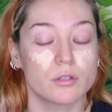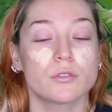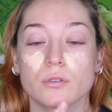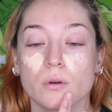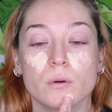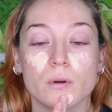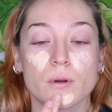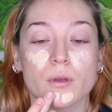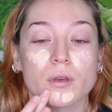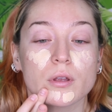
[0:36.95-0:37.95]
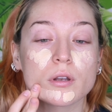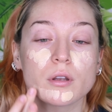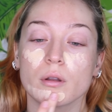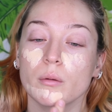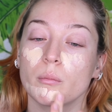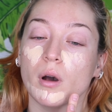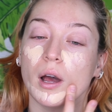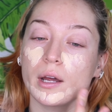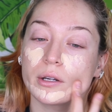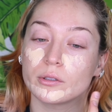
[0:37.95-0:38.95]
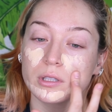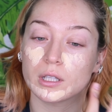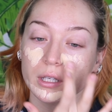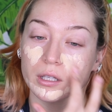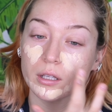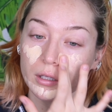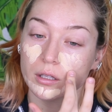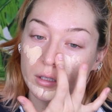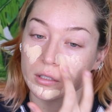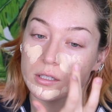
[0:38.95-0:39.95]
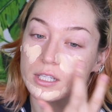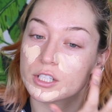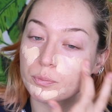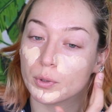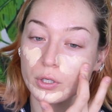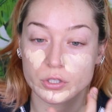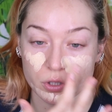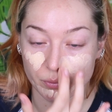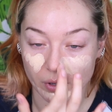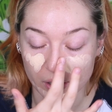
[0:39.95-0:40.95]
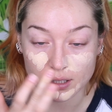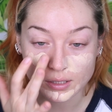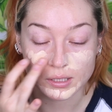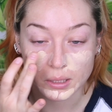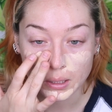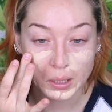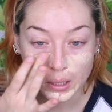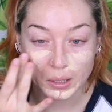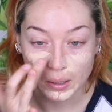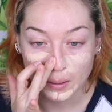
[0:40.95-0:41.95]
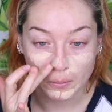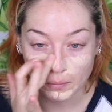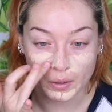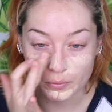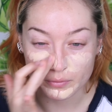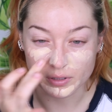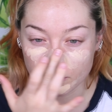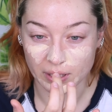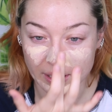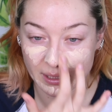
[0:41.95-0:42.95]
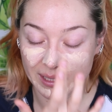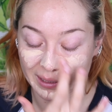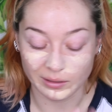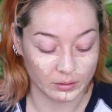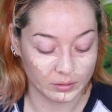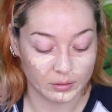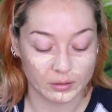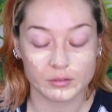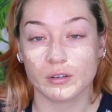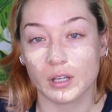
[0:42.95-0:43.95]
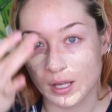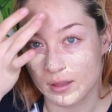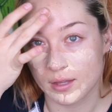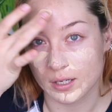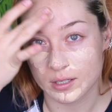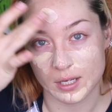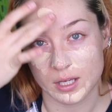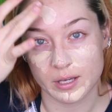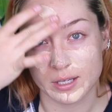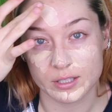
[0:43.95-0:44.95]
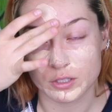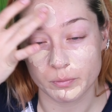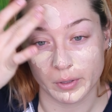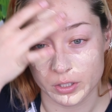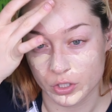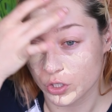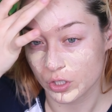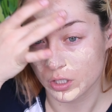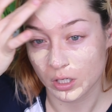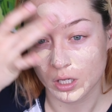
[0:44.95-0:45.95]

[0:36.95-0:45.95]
so I can mildly disperse the product without really blending it in, and then take a sponge